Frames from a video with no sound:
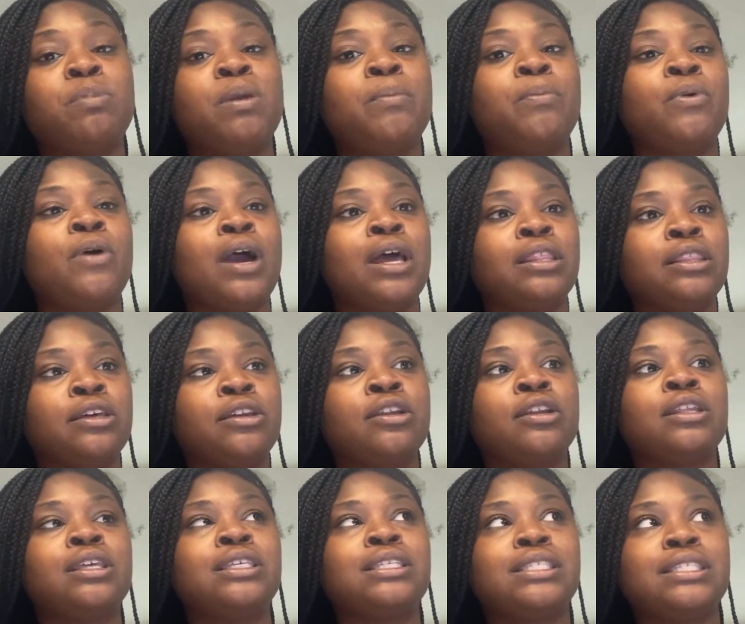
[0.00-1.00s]
People are
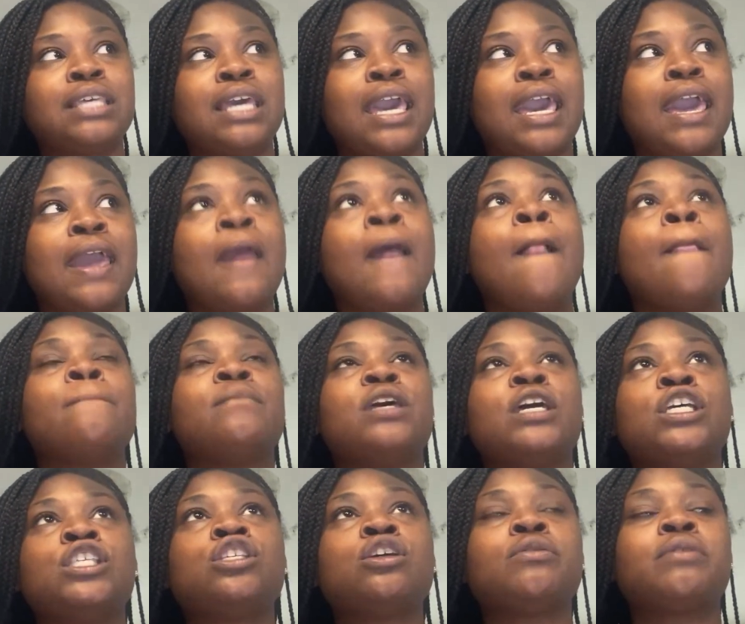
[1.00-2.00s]
literally saying
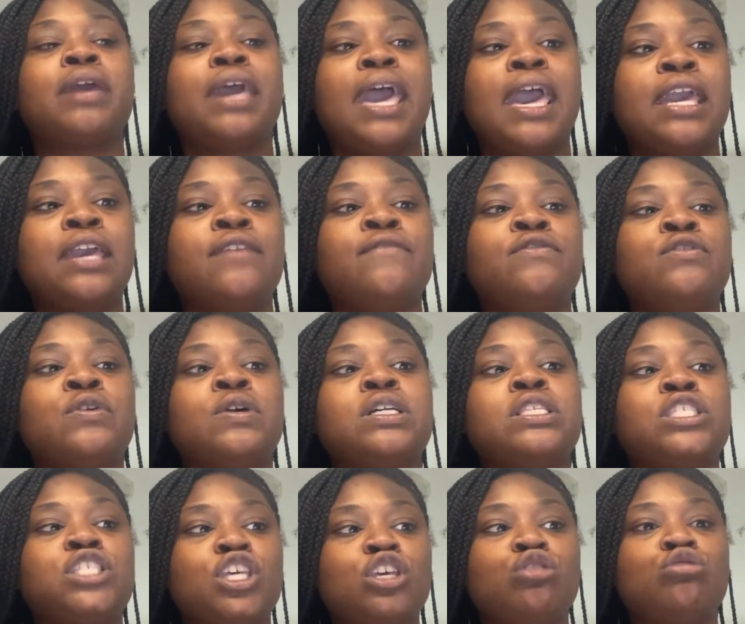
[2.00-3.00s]
it's okay if you
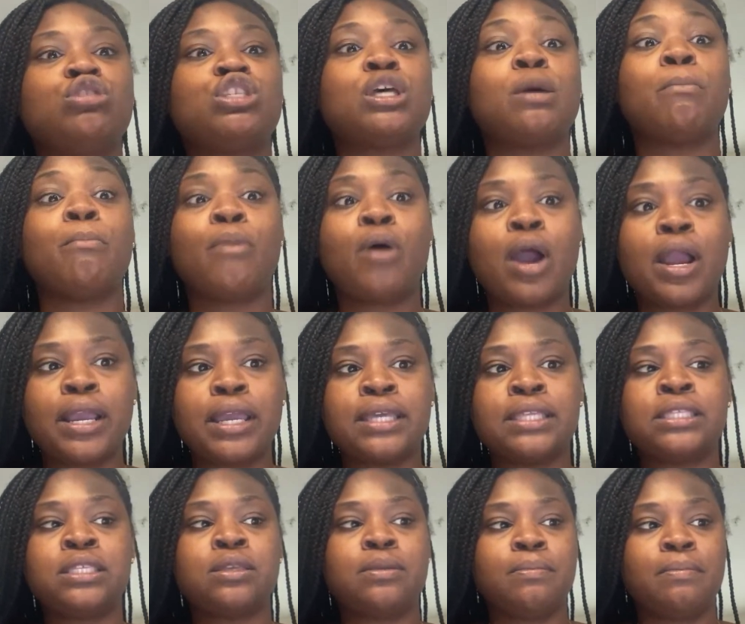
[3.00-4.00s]
continue to
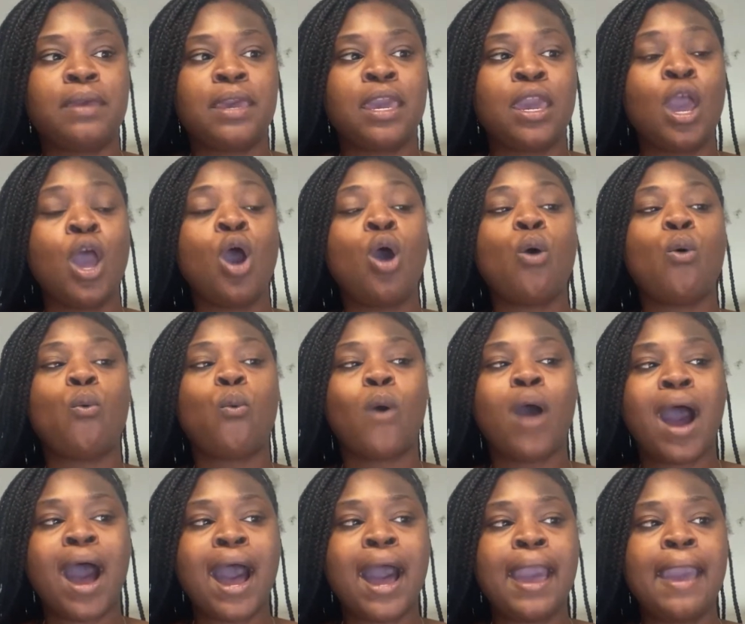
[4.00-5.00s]
market to me.
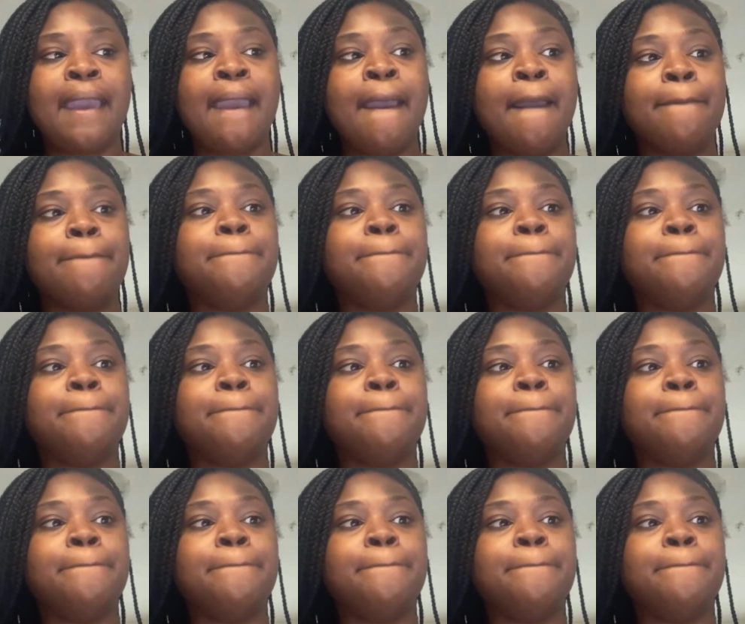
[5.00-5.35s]
Why?